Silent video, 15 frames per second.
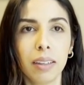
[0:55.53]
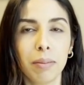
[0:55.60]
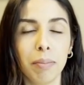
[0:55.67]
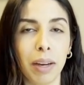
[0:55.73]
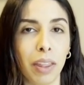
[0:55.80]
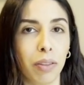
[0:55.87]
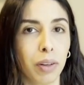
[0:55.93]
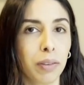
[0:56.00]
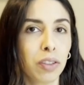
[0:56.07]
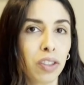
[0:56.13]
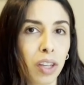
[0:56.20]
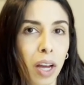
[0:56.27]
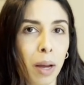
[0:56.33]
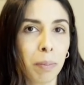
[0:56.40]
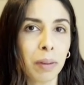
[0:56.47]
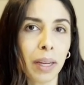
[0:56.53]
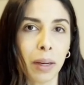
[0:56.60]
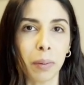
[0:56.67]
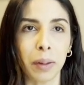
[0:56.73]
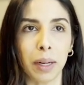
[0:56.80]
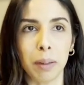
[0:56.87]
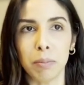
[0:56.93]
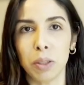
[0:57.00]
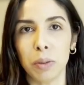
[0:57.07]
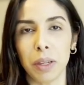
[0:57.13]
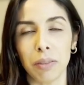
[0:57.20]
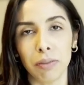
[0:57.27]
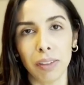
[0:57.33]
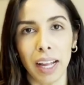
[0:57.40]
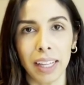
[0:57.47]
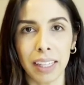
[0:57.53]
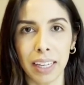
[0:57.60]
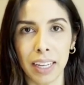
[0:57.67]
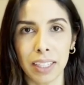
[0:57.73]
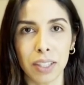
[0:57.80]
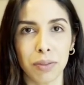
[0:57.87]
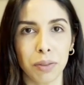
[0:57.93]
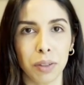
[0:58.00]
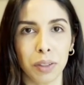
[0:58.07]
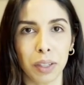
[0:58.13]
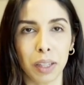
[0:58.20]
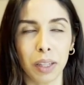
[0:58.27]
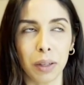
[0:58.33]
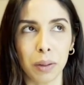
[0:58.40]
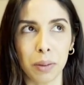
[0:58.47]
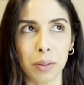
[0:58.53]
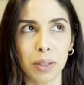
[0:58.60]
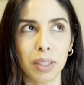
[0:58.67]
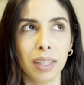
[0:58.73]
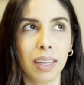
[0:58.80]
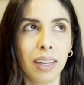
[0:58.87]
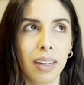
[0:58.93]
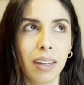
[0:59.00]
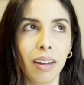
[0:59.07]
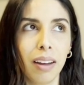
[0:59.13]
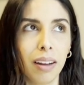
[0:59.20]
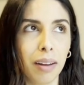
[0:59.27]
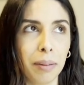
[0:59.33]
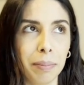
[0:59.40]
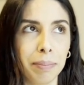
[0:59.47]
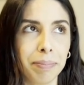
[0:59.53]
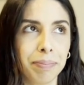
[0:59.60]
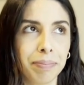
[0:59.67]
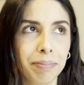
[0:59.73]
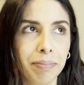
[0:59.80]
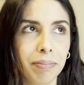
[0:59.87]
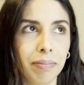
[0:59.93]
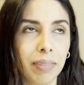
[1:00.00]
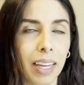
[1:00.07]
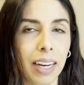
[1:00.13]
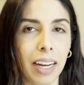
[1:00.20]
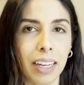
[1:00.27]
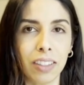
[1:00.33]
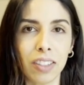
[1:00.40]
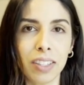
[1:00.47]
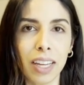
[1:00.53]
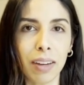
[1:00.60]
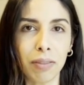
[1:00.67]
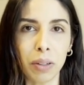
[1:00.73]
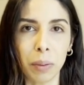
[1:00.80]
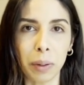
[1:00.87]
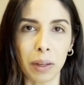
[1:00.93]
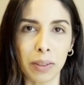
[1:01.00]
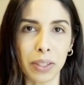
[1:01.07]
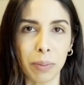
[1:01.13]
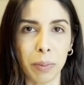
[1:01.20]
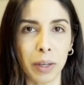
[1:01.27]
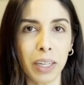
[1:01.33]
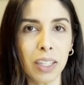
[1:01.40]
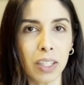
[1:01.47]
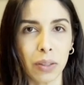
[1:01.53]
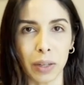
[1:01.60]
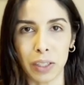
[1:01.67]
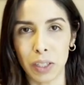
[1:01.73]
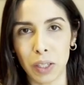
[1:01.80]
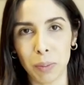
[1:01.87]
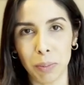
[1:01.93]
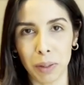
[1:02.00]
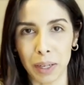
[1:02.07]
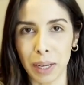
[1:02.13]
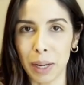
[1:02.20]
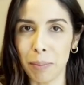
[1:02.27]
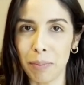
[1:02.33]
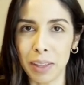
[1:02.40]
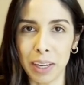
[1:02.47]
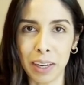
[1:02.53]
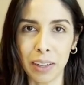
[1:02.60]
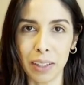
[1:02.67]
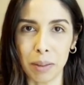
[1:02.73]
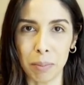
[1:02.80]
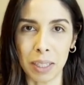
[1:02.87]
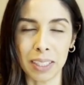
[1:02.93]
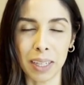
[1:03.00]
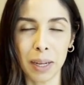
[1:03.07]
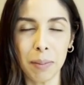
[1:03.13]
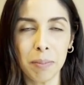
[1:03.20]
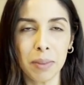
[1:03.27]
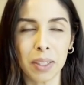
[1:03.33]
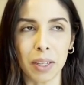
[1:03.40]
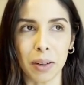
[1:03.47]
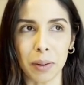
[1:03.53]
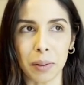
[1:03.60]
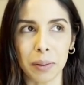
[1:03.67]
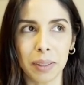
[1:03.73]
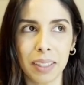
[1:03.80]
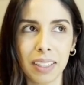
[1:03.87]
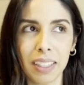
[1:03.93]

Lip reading: my thrift shop, like when I'm doing flat lays for the clothes, and I just have nowhere else to put it, so I just put it up there in the meantime. So